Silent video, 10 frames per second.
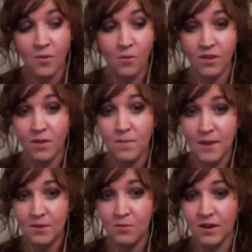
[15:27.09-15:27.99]
where they
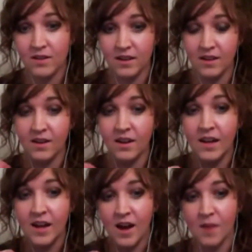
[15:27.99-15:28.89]
maybe would have done
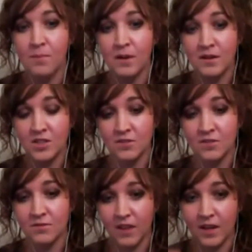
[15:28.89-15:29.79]
a bunch
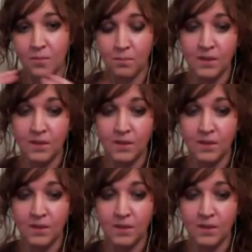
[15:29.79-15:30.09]
of like